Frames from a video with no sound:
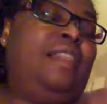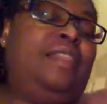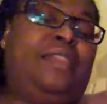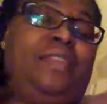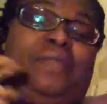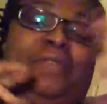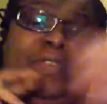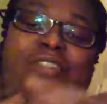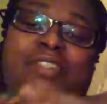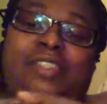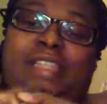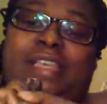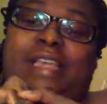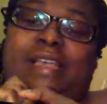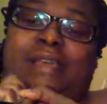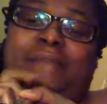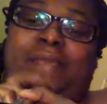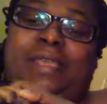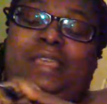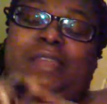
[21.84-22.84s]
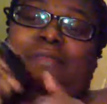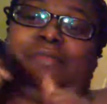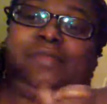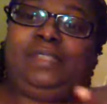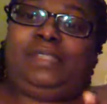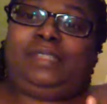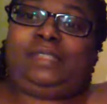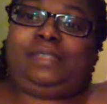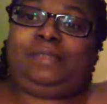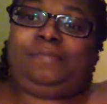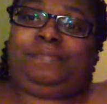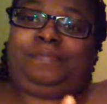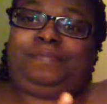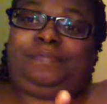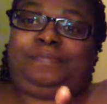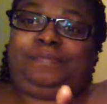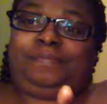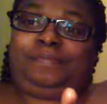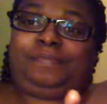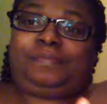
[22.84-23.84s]
The first thing I made was some
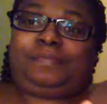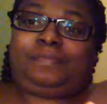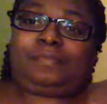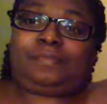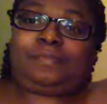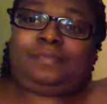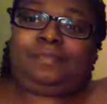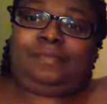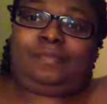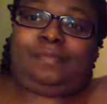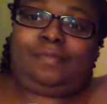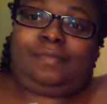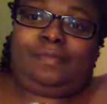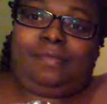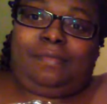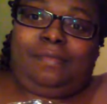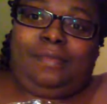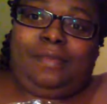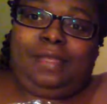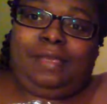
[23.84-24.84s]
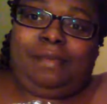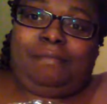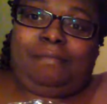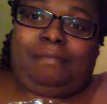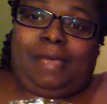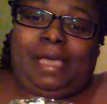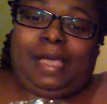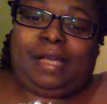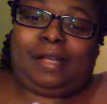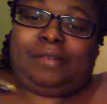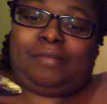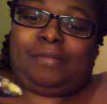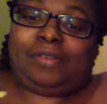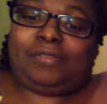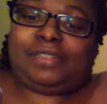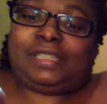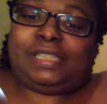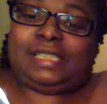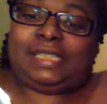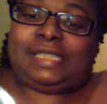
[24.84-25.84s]

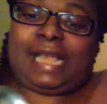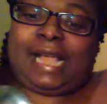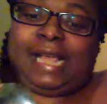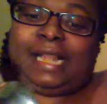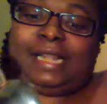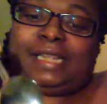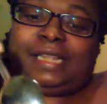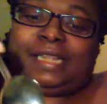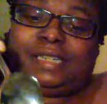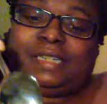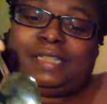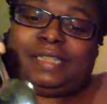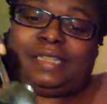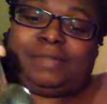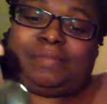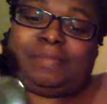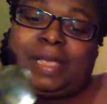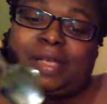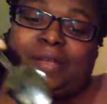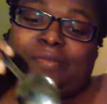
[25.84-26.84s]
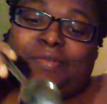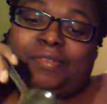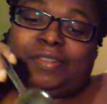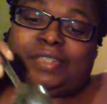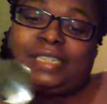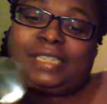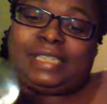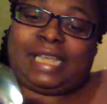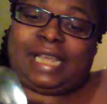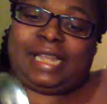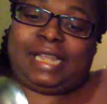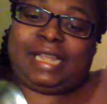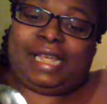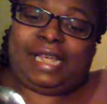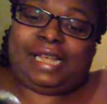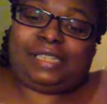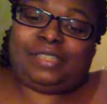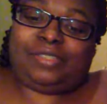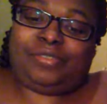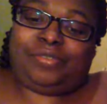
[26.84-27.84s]
macaroni salad, and this macaroni salad
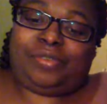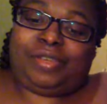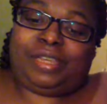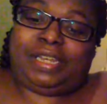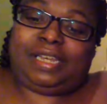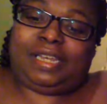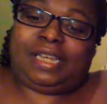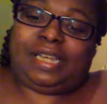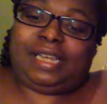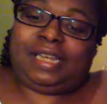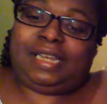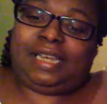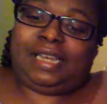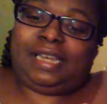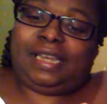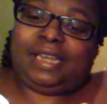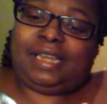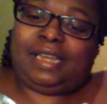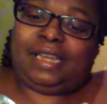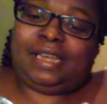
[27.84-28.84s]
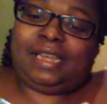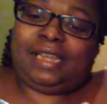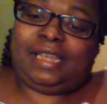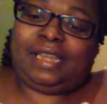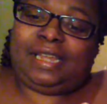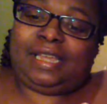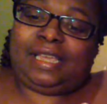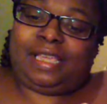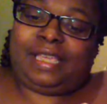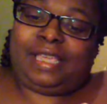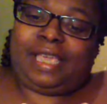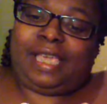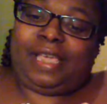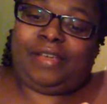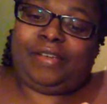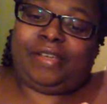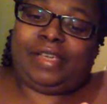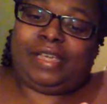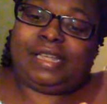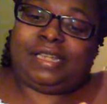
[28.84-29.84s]
has green onion in it, and
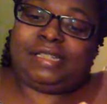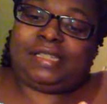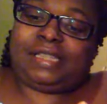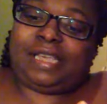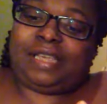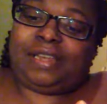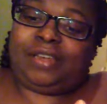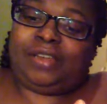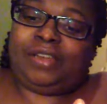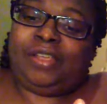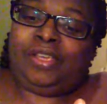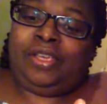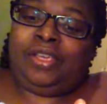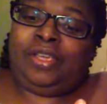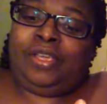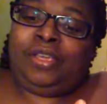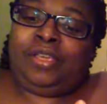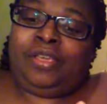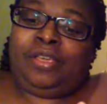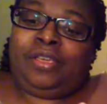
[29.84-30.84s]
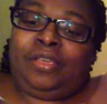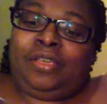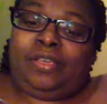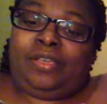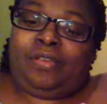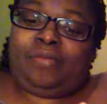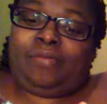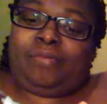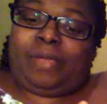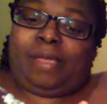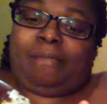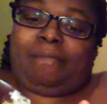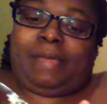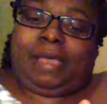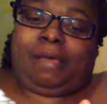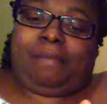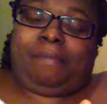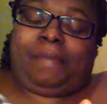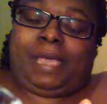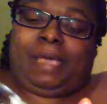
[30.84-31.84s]
carrots, and red
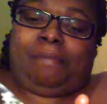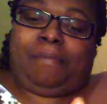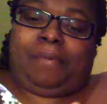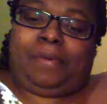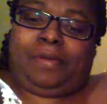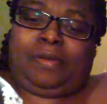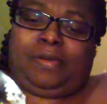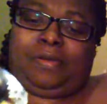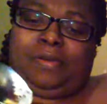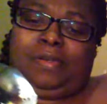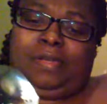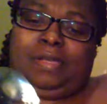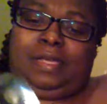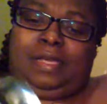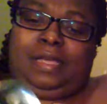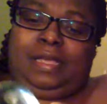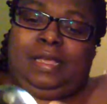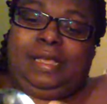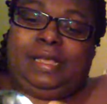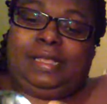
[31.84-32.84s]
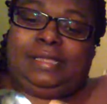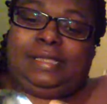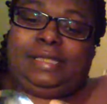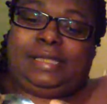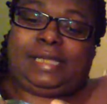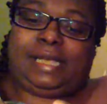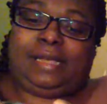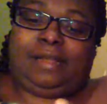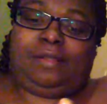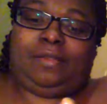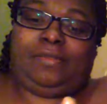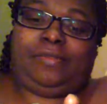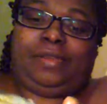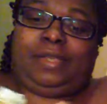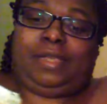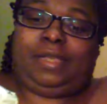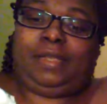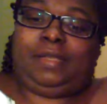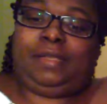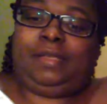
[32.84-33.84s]
bell pepper,
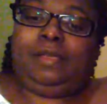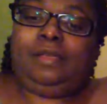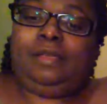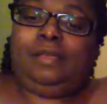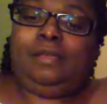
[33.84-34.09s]
celery.